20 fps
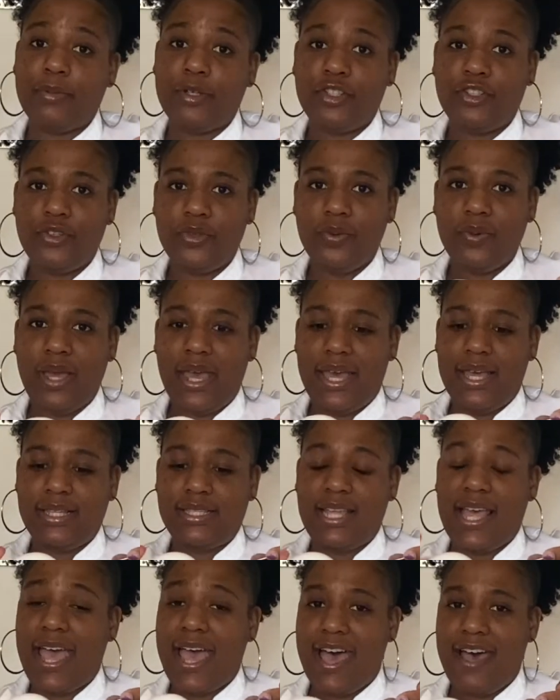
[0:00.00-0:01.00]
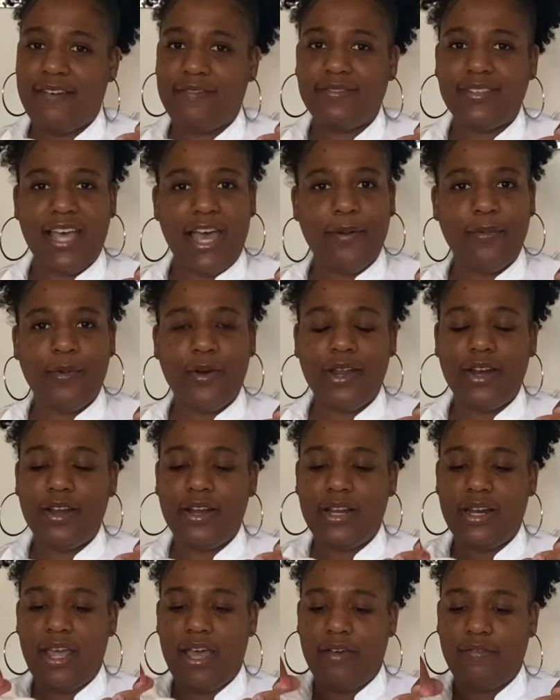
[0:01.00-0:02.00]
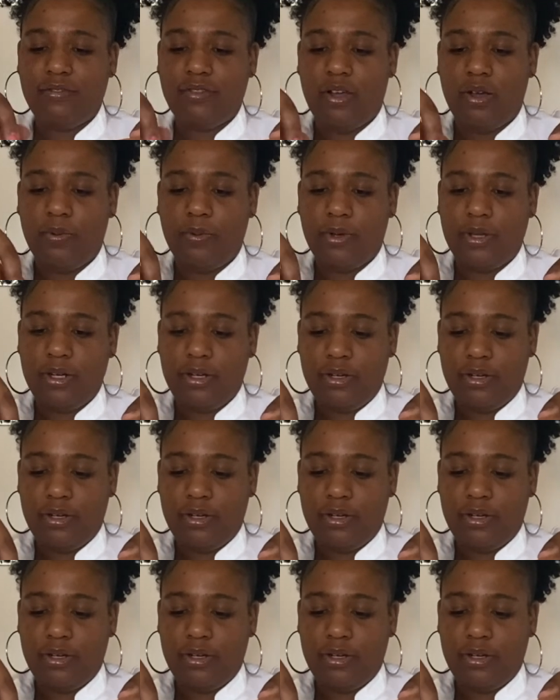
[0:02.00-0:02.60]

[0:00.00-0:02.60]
2 has half tap water and half salt water.